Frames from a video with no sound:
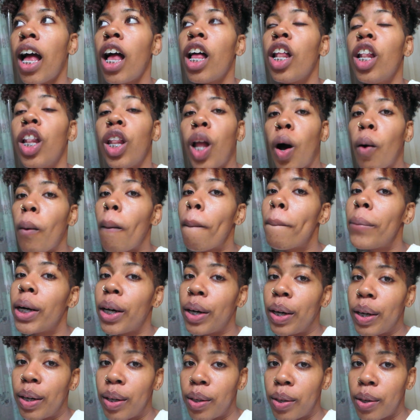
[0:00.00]
lo and
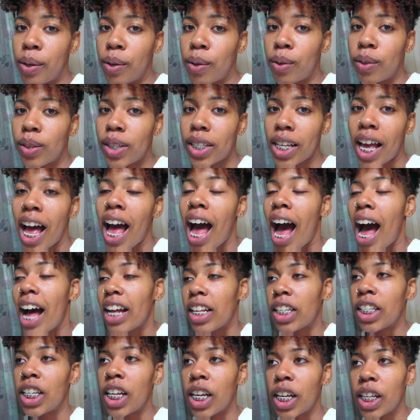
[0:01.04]
behold,
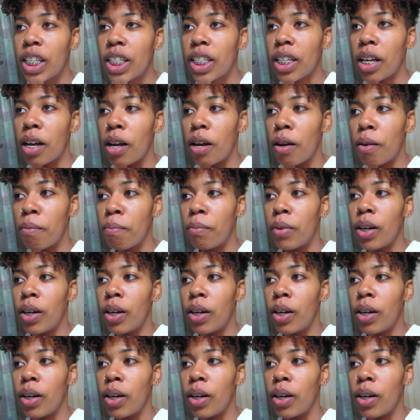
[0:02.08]
I took some